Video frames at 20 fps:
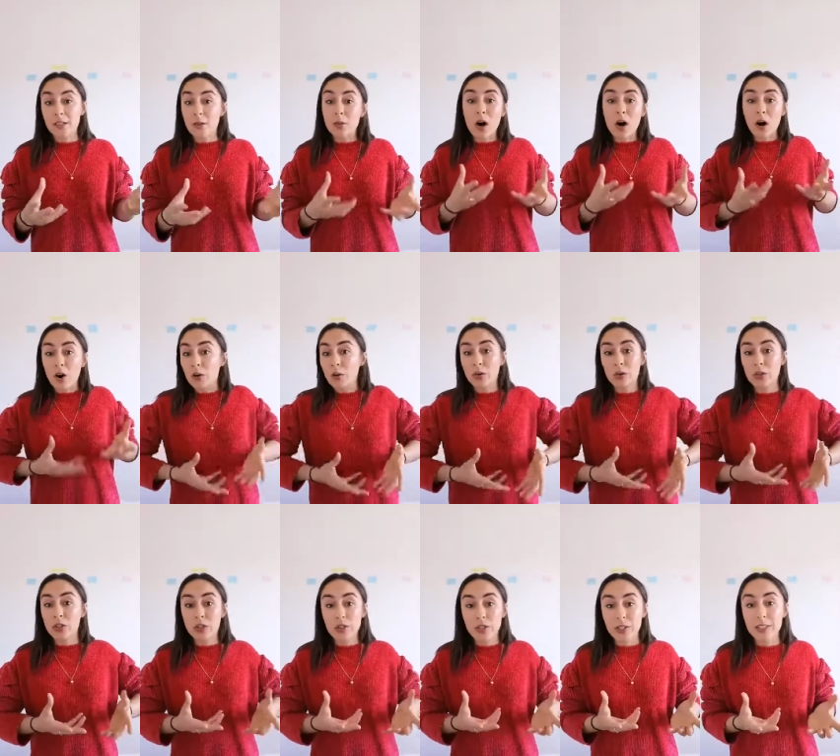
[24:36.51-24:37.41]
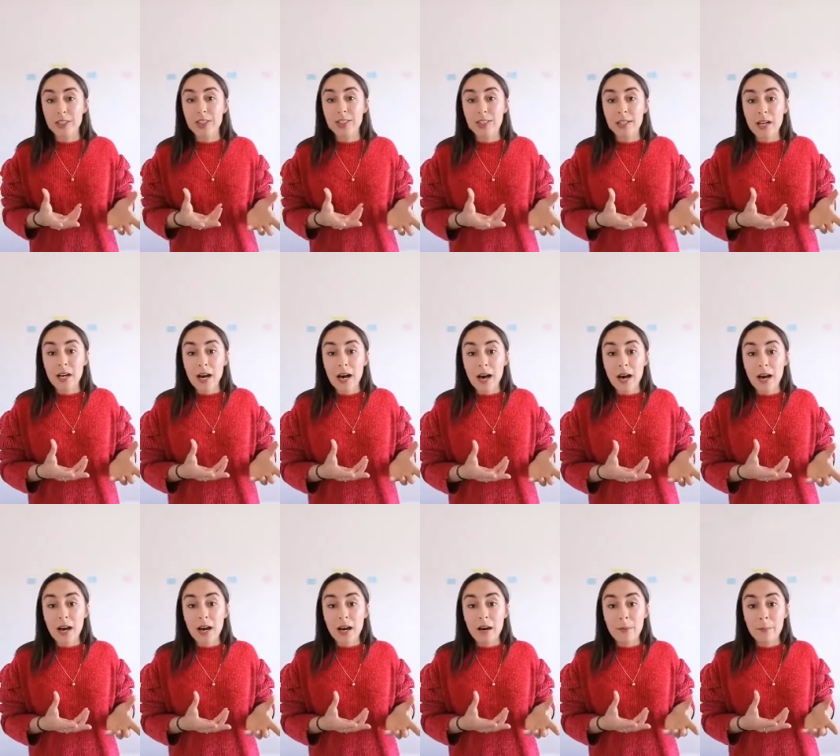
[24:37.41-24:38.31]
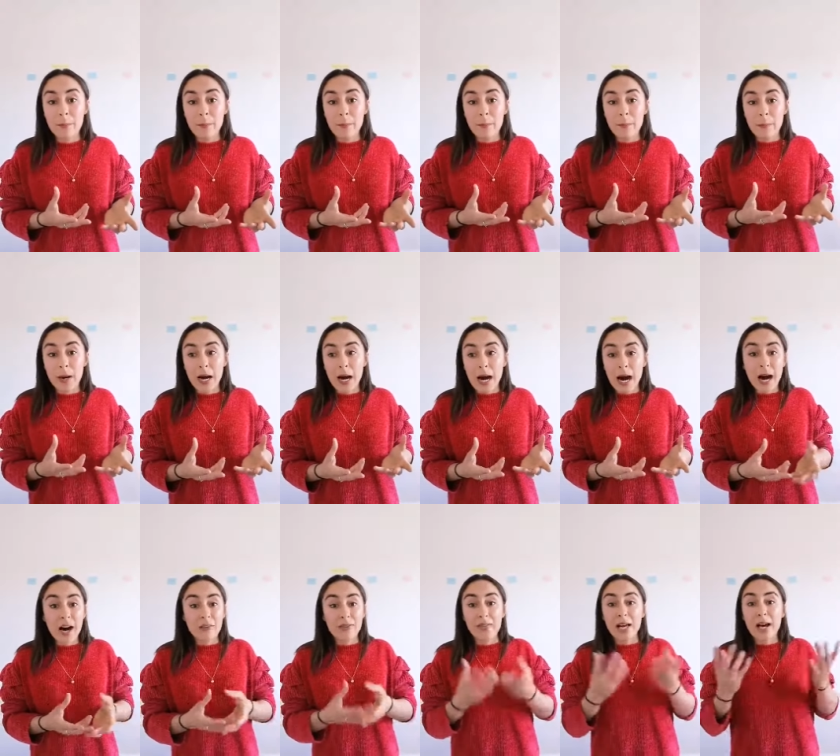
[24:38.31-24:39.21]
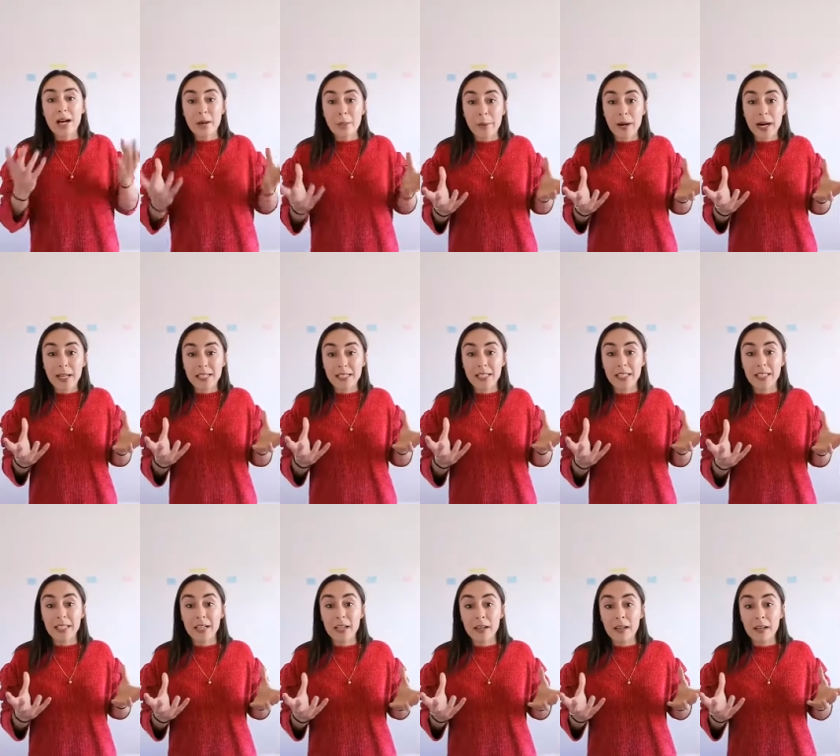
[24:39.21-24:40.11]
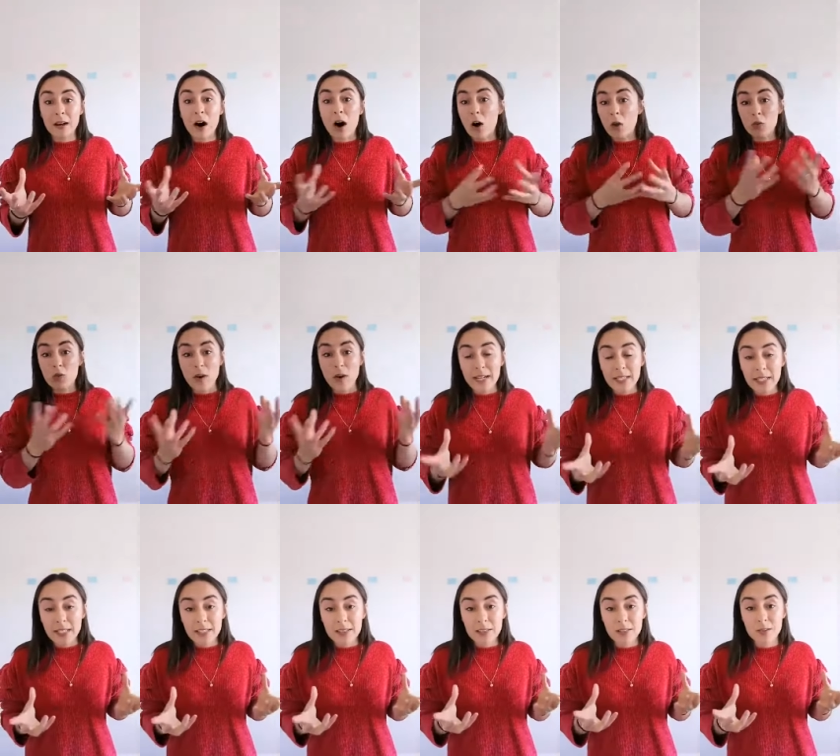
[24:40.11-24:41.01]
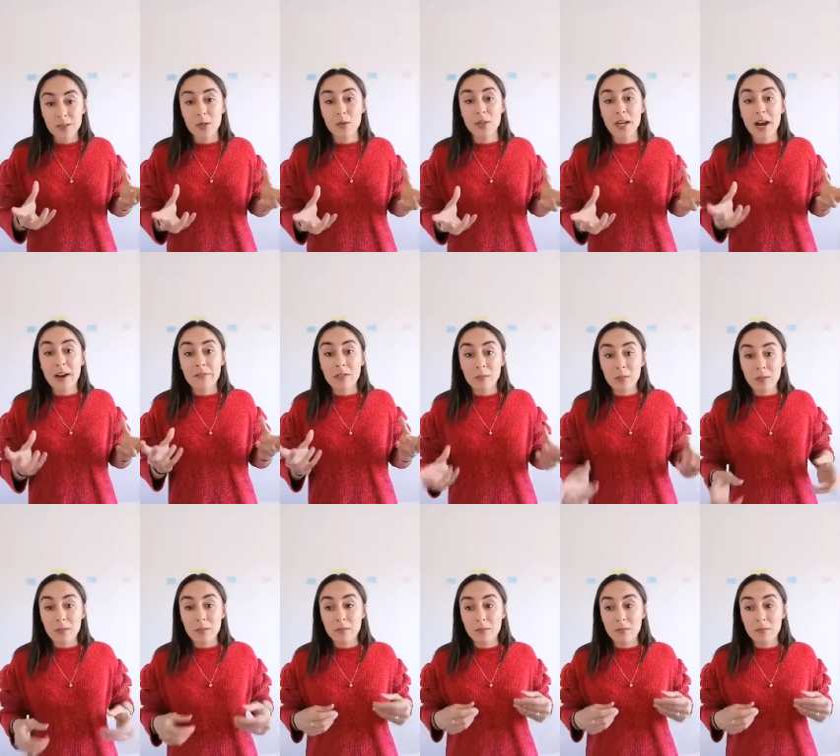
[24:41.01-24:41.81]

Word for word: So not all countries um have that capacity already, so they have to